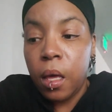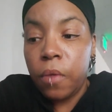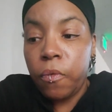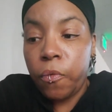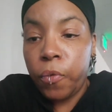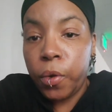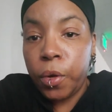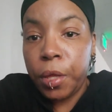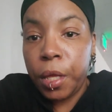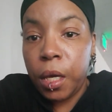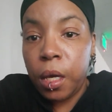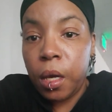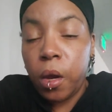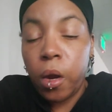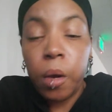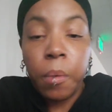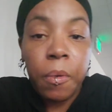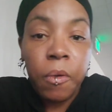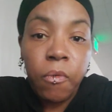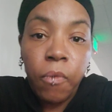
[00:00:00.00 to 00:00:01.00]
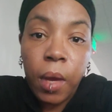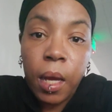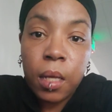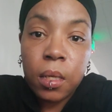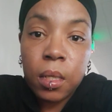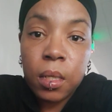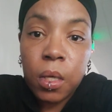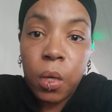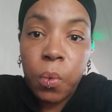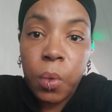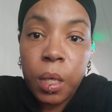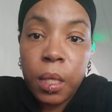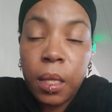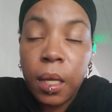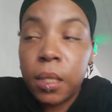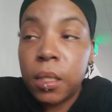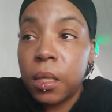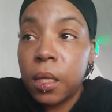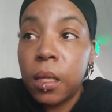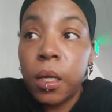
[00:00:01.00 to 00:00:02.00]
for the urban fantasy one,
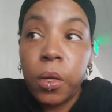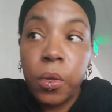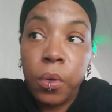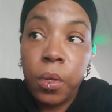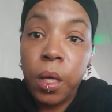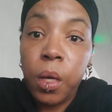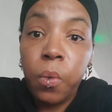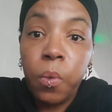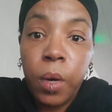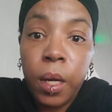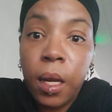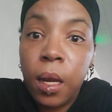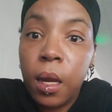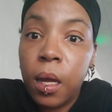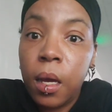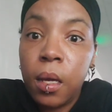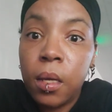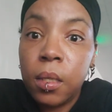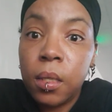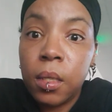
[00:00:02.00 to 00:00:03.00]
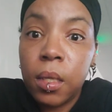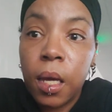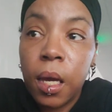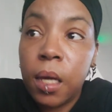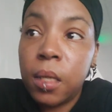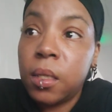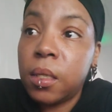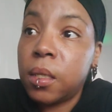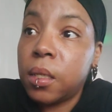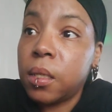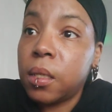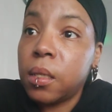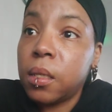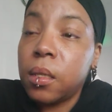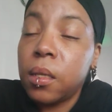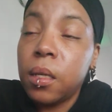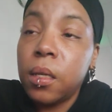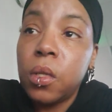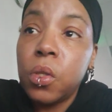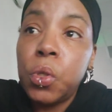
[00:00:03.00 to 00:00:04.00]
that's literally what it is. It's
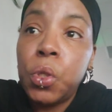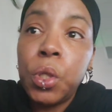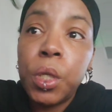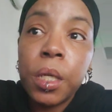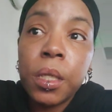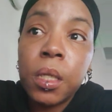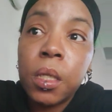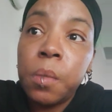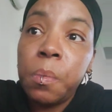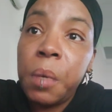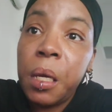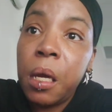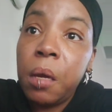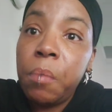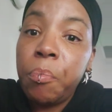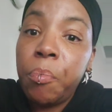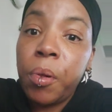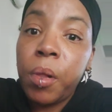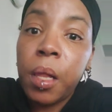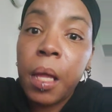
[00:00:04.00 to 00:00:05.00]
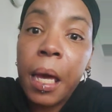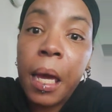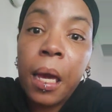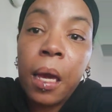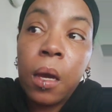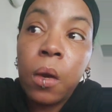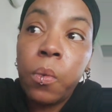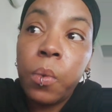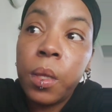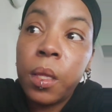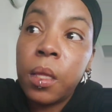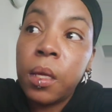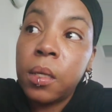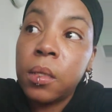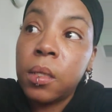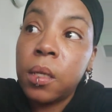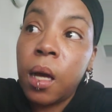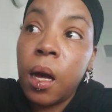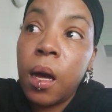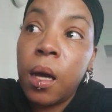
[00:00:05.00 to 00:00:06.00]
just me playing with
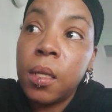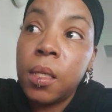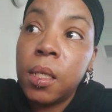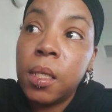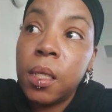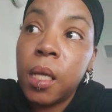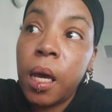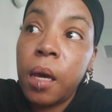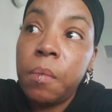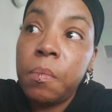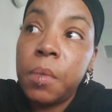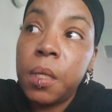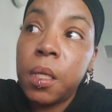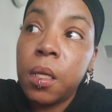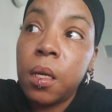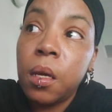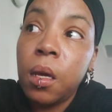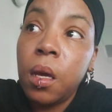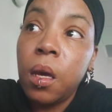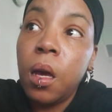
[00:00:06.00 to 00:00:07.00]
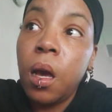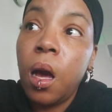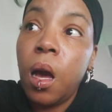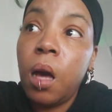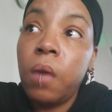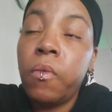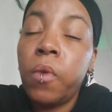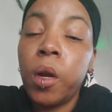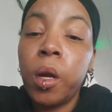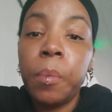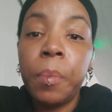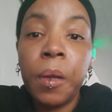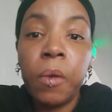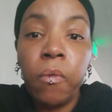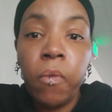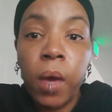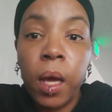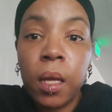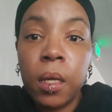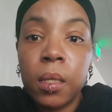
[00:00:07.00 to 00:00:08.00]
this concept of urban
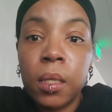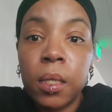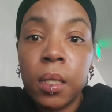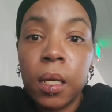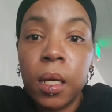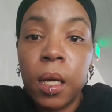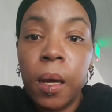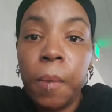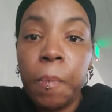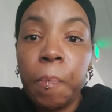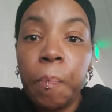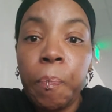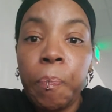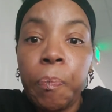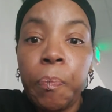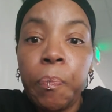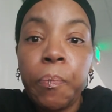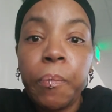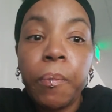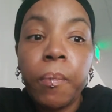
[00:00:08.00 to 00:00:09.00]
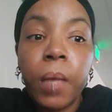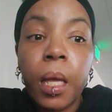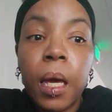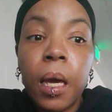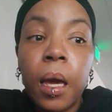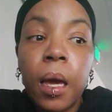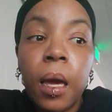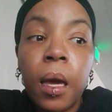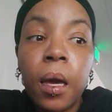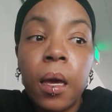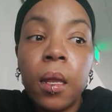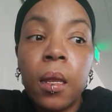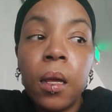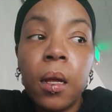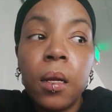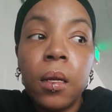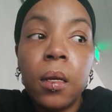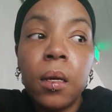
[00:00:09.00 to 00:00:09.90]
fantasy and,